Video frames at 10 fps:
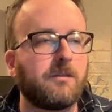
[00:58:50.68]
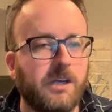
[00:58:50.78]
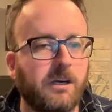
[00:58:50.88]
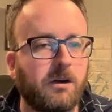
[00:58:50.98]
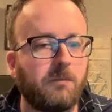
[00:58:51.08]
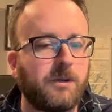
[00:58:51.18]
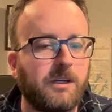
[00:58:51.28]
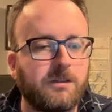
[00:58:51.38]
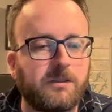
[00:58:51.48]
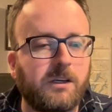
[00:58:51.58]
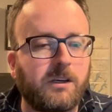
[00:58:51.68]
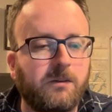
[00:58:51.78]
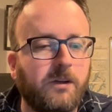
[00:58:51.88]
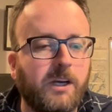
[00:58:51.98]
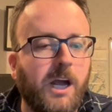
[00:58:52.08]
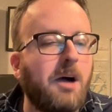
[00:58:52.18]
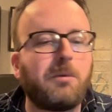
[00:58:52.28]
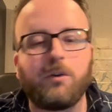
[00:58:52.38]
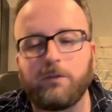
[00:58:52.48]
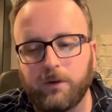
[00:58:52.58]
tech companies like
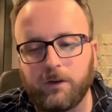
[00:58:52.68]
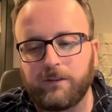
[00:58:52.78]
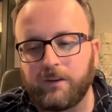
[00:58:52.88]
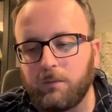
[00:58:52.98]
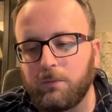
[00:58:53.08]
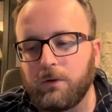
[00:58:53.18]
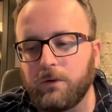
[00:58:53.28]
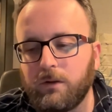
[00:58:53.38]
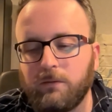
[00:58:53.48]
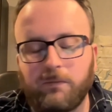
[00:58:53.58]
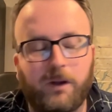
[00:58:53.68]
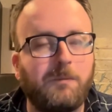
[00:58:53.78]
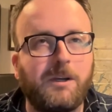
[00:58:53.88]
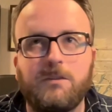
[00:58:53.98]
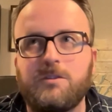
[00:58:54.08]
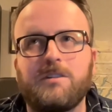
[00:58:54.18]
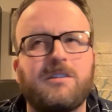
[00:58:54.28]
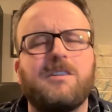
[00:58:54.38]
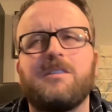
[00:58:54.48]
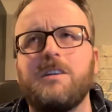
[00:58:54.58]
Apple, for example, I mean,
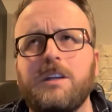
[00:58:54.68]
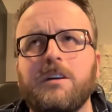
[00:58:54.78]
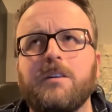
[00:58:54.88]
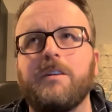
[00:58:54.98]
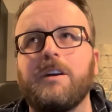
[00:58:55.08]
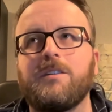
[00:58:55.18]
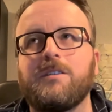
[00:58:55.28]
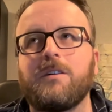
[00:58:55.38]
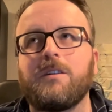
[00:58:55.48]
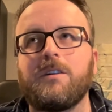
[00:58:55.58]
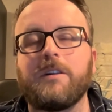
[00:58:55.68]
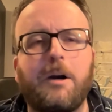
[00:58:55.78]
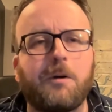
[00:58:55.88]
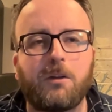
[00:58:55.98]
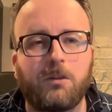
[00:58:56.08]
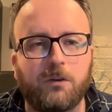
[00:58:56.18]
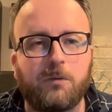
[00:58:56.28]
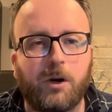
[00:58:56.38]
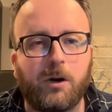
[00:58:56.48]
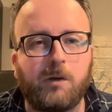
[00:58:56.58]
just this year they started allowing
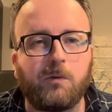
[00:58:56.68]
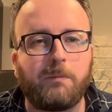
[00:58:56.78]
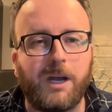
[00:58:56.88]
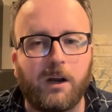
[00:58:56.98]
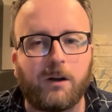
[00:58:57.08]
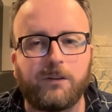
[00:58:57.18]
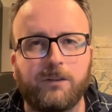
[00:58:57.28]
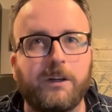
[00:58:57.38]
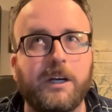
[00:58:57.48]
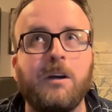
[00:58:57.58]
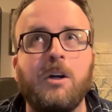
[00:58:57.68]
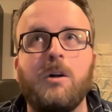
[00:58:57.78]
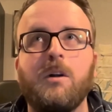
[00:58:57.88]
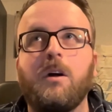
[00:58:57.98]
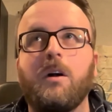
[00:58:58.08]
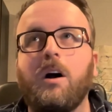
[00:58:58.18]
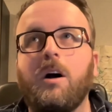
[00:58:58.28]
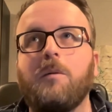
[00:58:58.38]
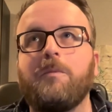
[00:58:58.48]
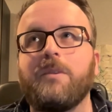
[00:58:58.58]
third-party repair. So like
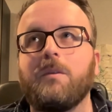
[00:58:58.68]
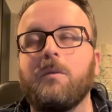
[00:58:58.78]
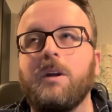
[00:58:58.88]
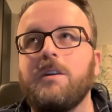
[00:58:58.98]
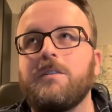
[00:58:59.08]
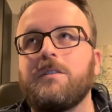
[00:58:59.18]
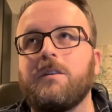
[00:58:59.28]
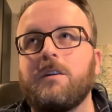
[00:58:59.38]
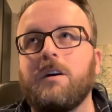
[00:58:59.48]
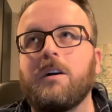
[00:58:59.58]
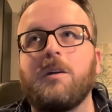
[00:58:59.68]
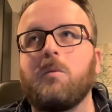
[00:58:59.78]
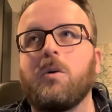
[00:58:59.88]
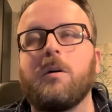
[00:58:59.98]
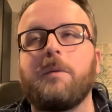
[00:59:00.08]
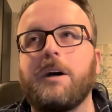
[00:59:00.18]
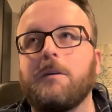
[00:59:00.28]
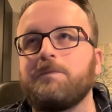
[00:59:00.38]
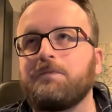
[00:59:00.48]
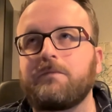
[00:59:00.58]
we need to start talking more
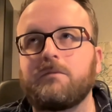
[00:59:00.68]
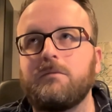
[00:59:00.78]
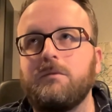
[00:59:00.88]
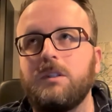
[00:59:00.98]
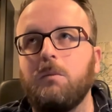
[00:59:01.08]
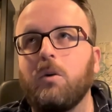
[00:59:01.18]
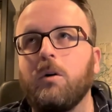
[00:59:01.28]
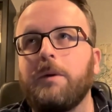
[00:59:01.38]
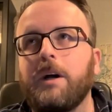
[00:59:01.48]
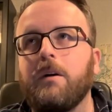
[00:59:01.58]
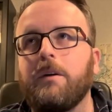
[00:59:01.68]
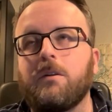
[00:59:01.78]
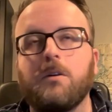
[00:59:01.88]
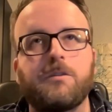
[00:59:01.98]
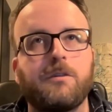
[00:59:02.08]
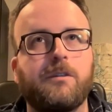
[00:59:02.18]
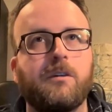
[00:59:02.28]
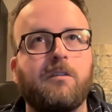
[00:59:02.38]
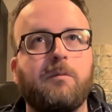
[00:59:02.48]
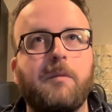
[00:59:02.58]
about cultures of